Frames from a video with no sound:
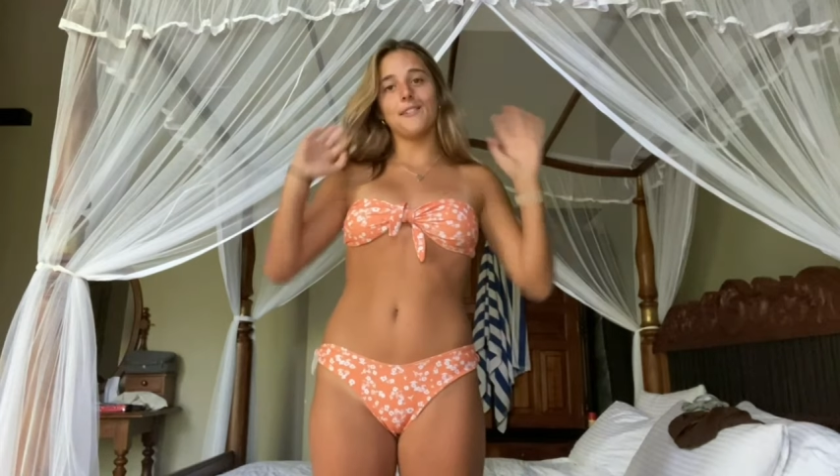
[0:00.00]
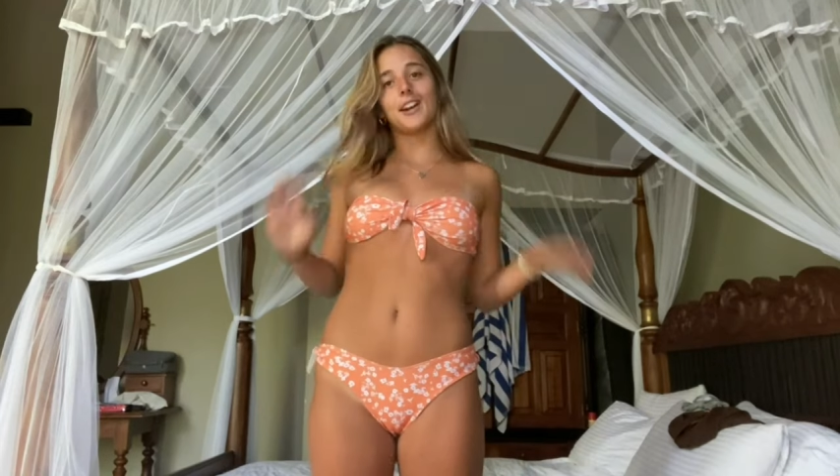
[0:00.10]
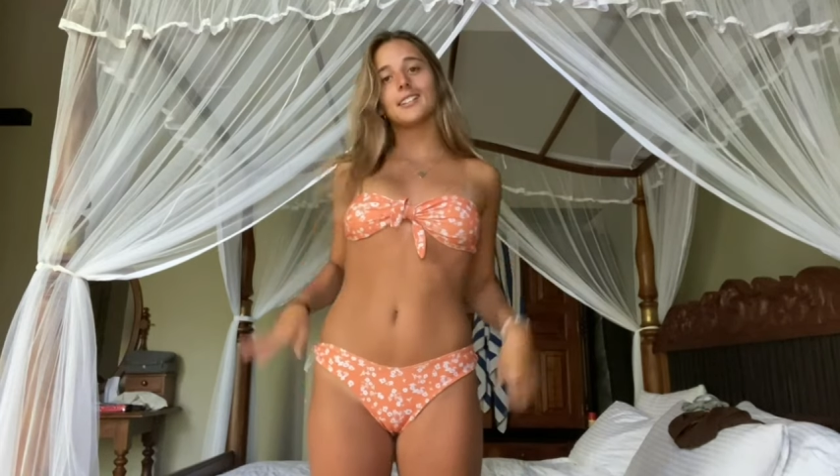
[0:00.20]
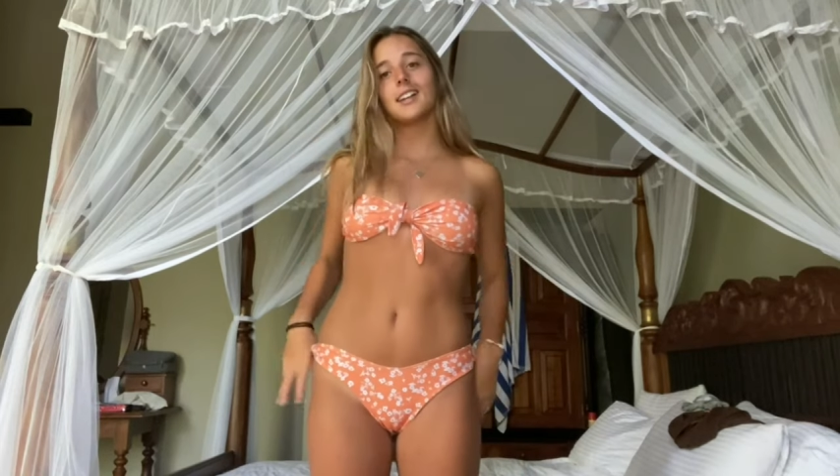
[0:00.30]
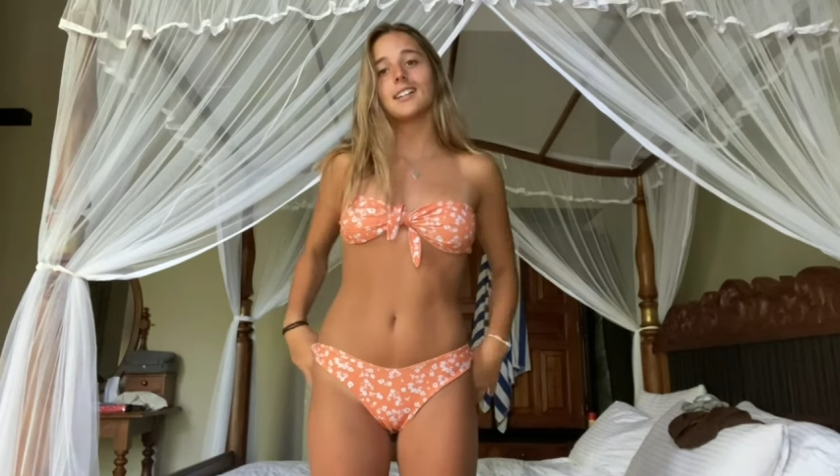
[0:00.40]

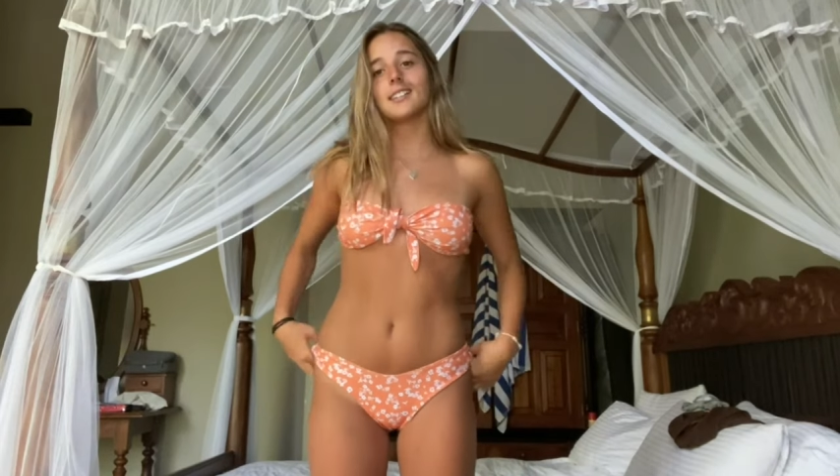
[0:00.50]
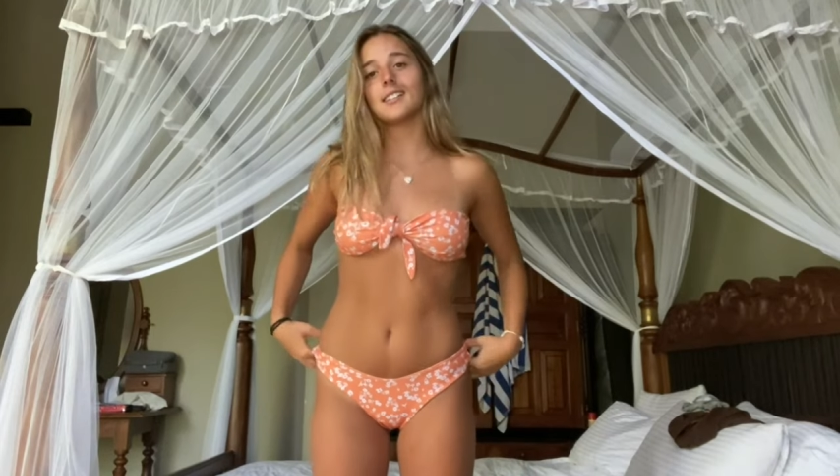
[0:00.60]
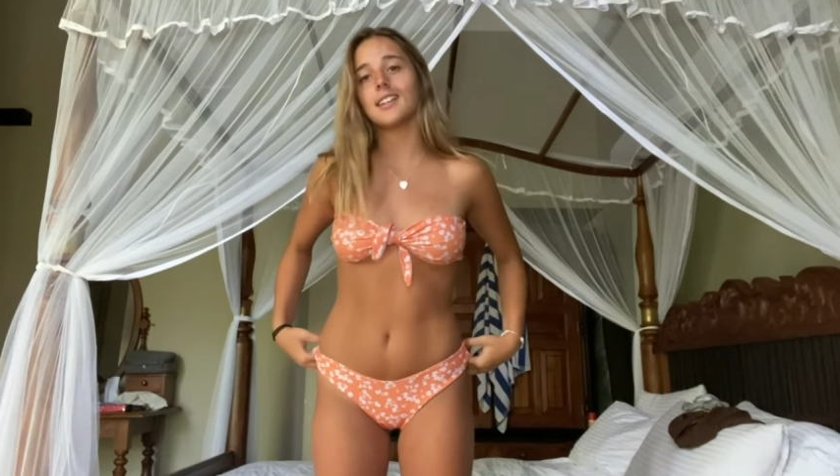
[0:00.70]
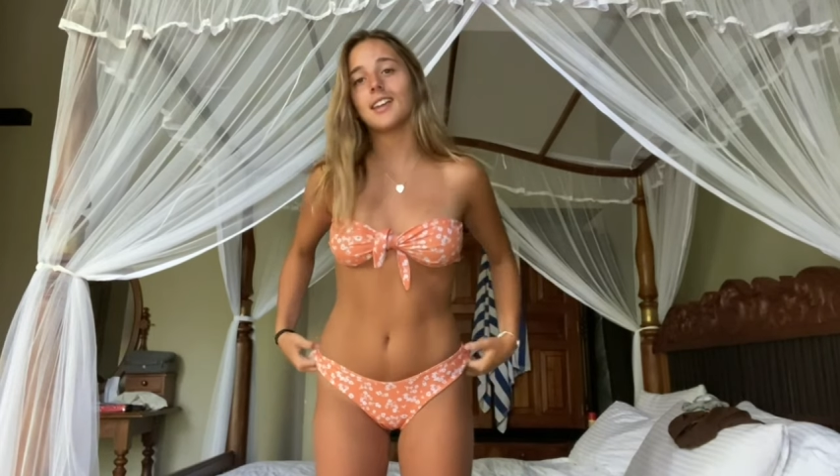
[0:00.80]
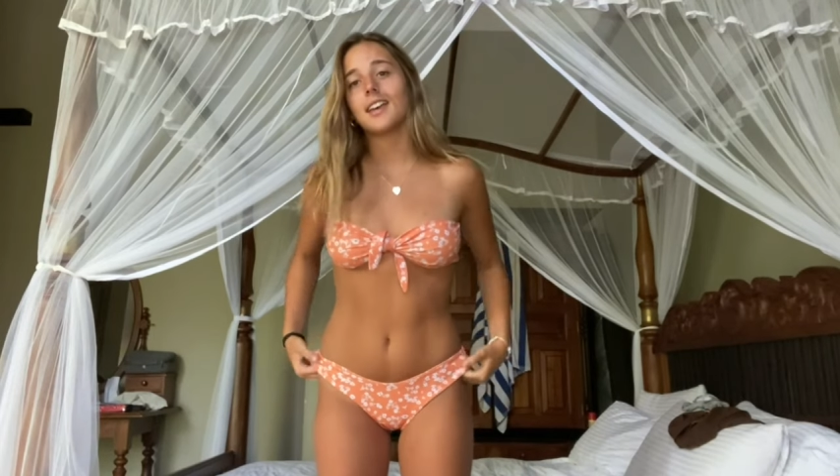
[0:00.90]
very excited to
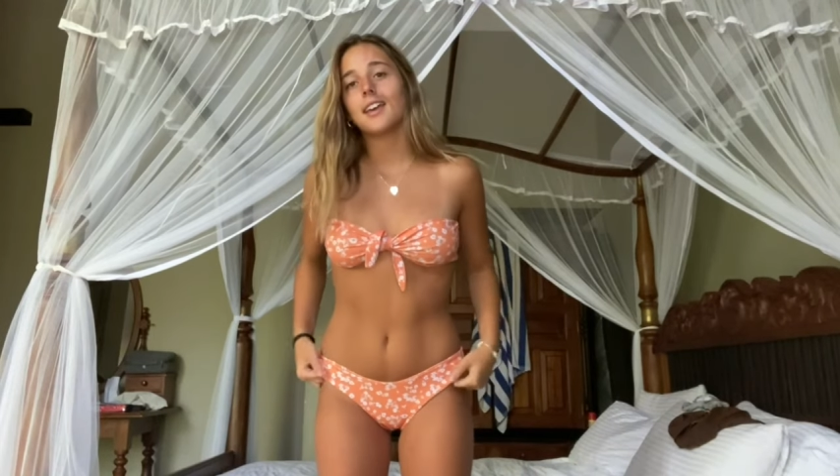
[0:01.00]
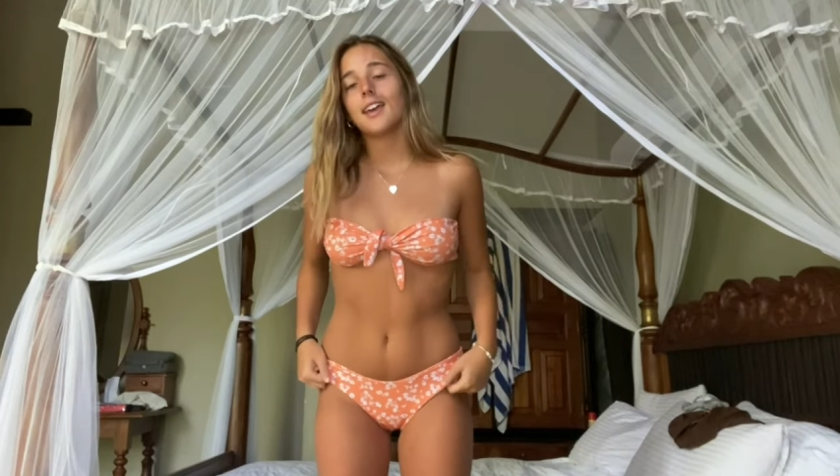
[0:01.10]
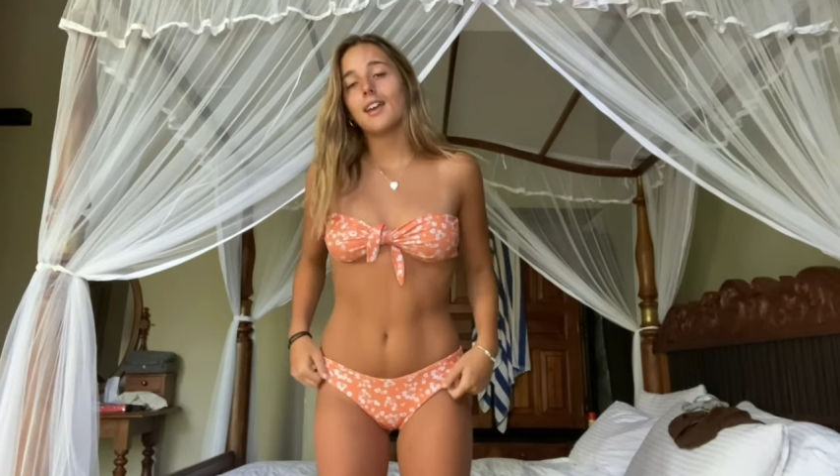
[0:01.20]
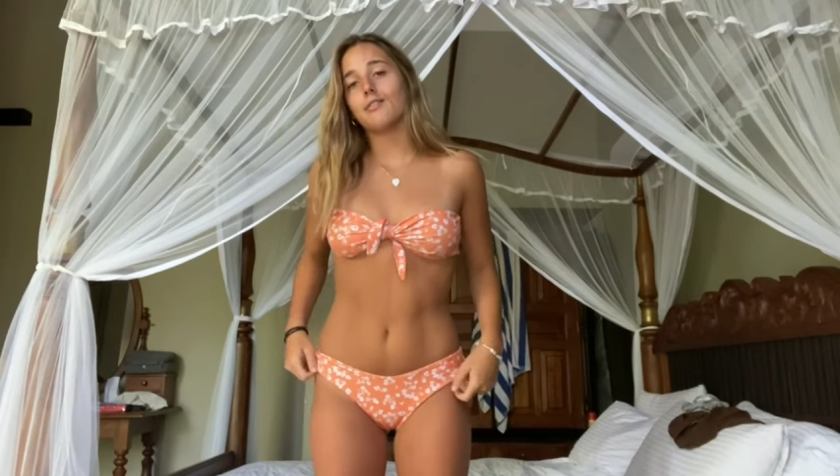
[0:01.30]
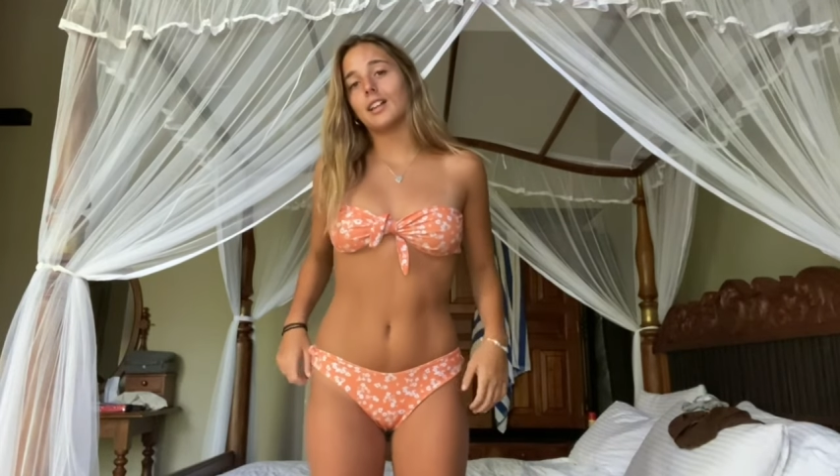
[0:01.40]
see
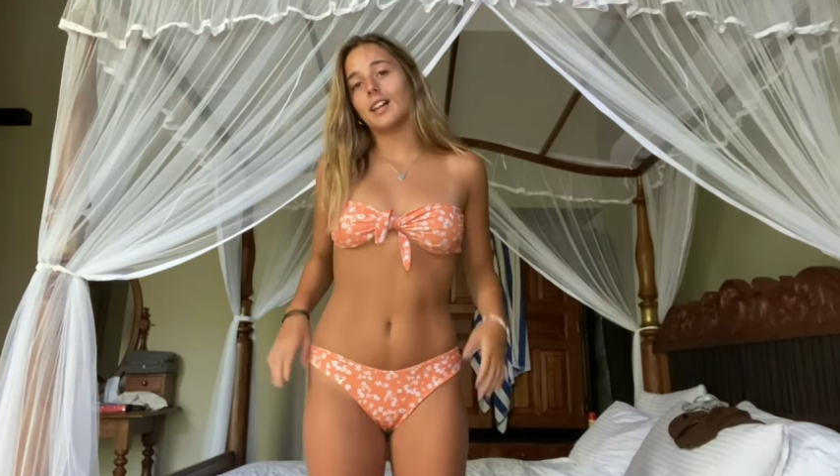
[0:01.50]
if I